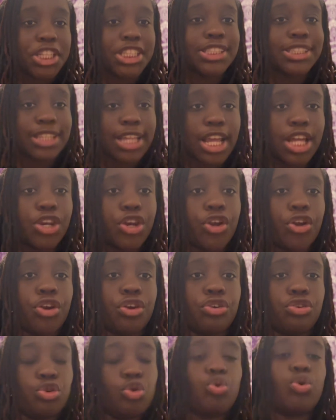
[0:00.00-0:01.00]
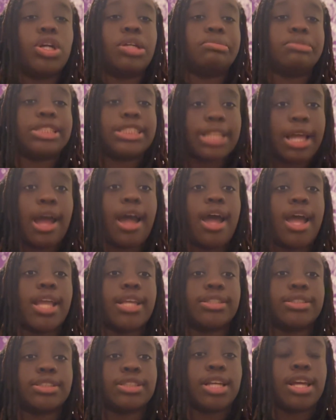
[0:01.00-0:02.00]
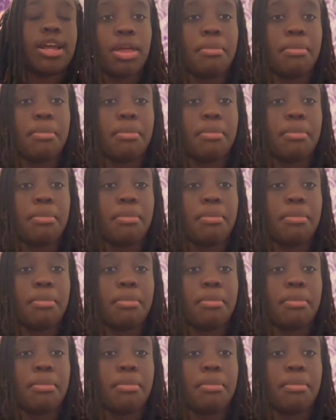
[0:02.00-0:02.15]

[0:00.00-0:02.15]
standard dorm size.